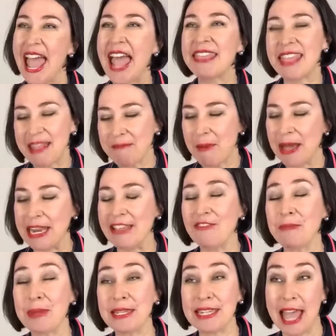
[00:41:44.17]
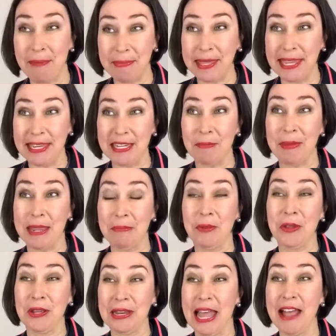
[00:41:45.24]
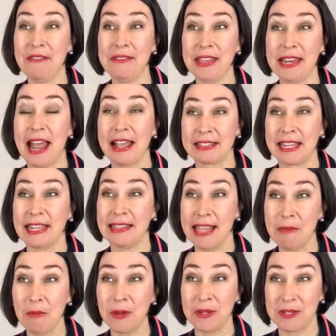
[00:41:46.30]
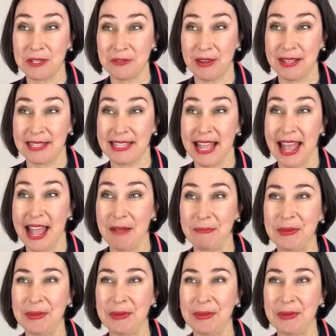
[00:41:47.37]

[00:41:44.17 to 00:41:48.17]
And that might even be tapping into people you love and asking them what your strengths are,